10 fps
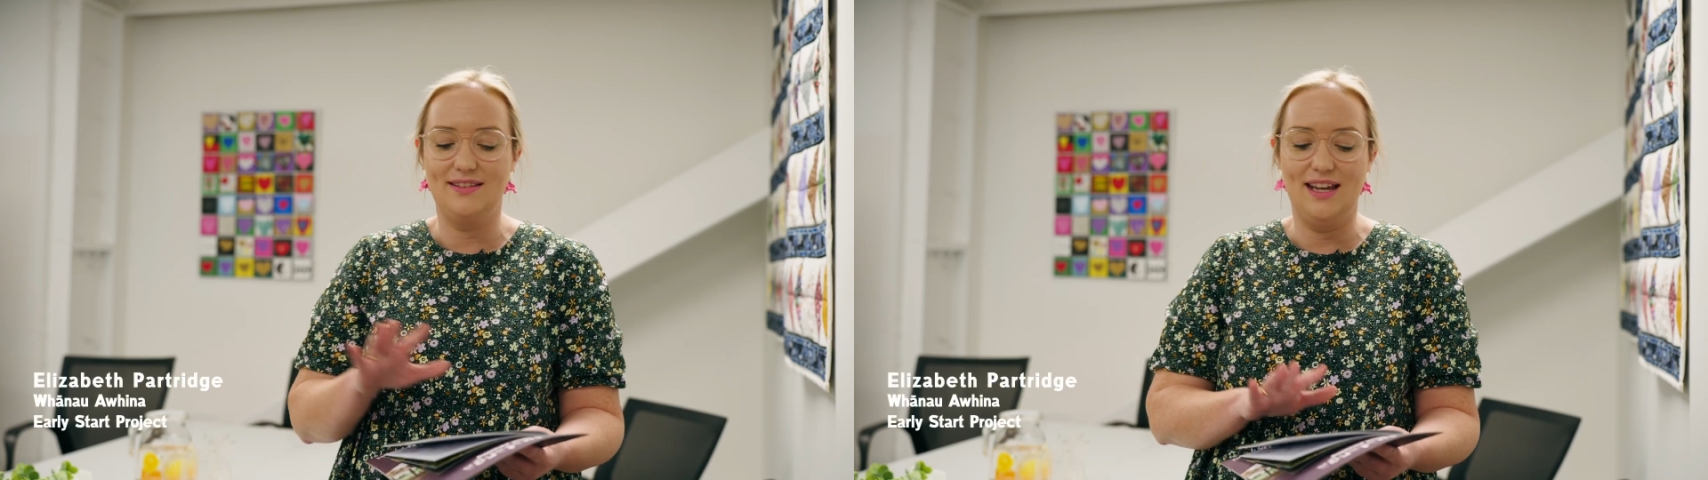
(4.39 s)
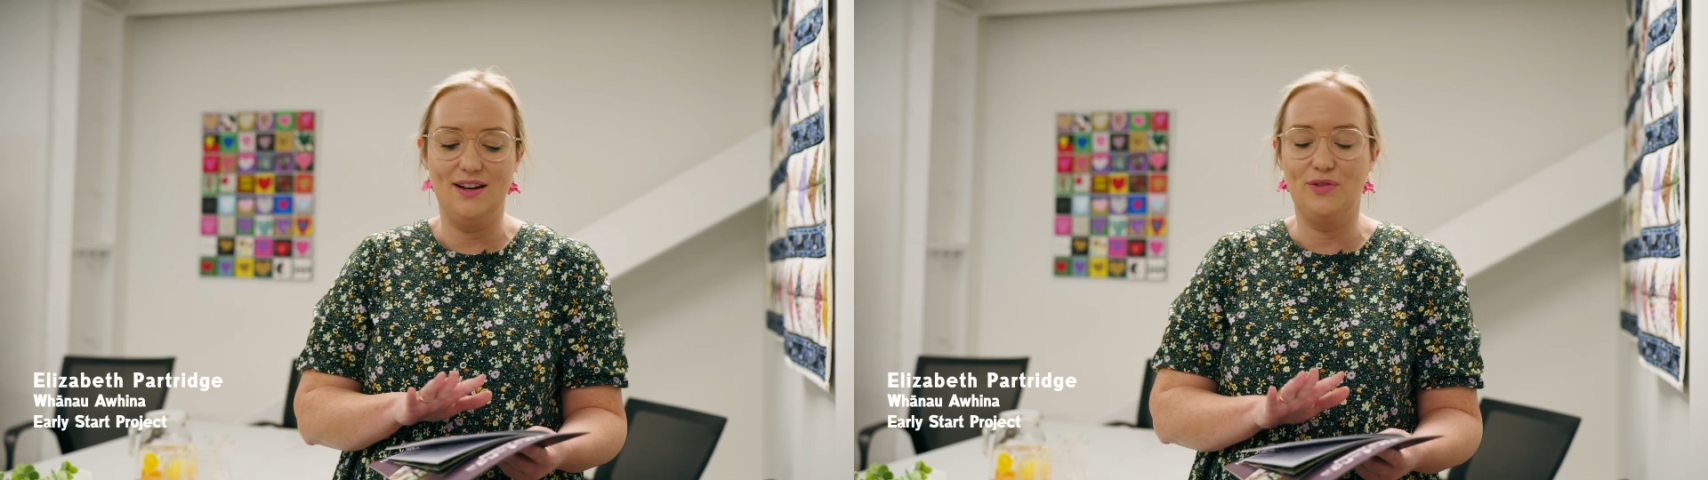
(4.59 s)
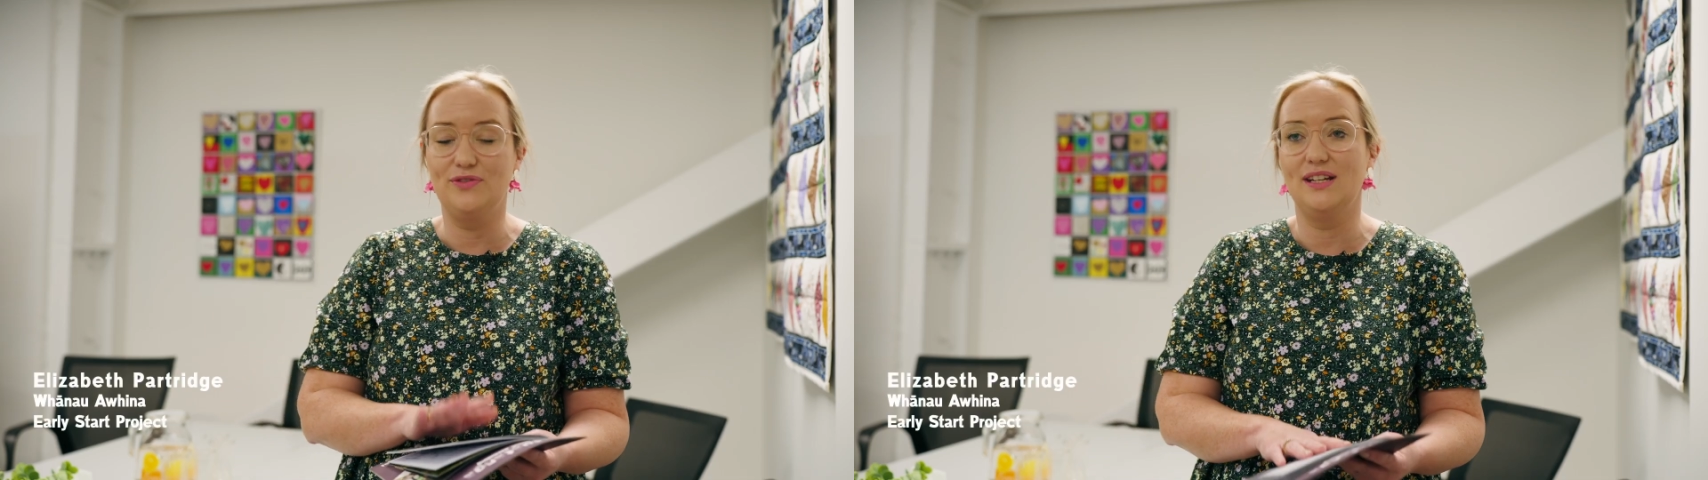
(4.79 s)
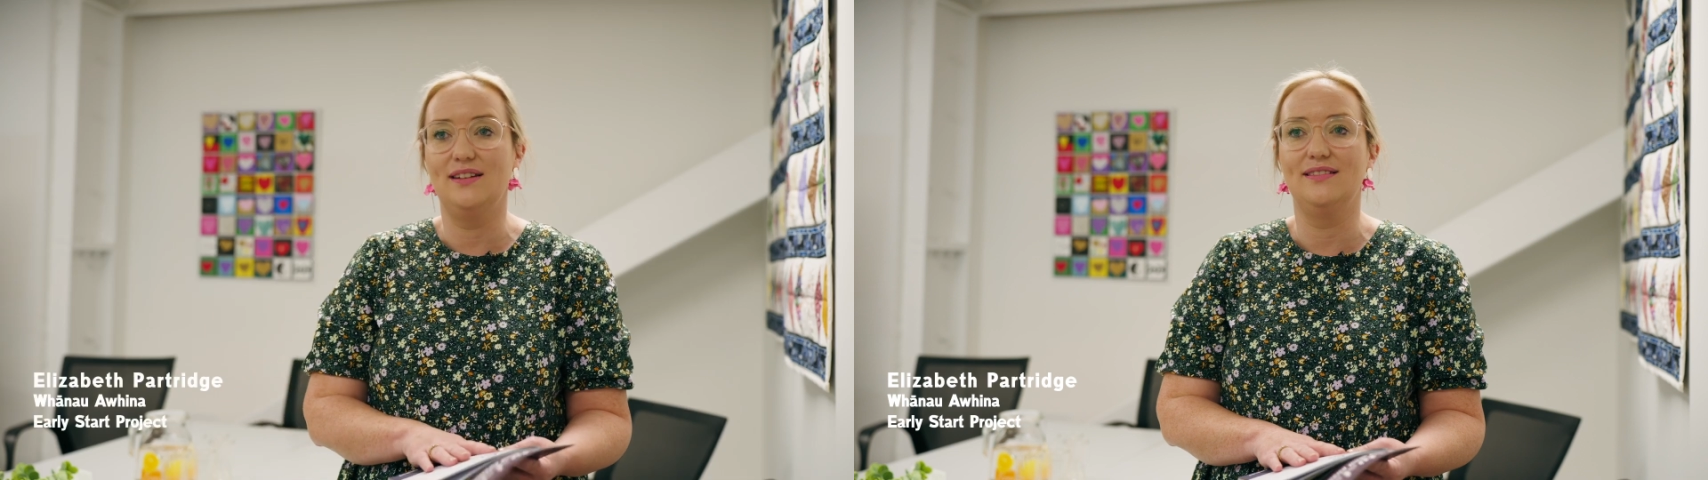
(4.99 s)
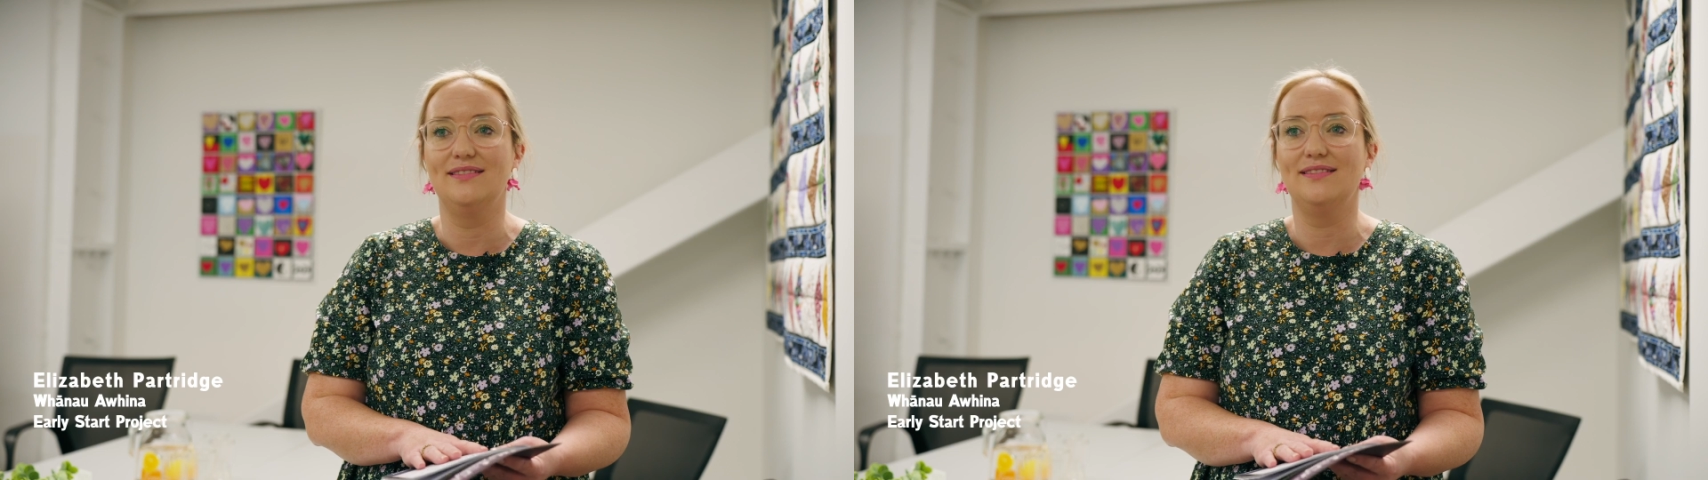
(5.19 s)
that
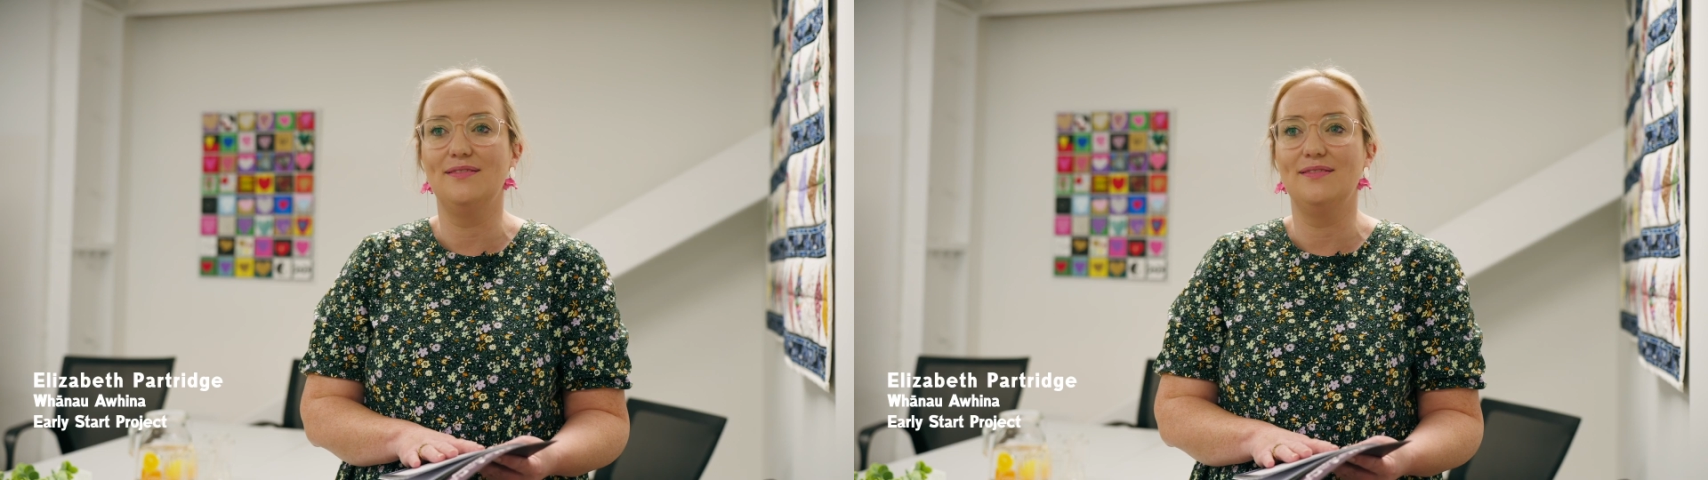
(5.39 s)
often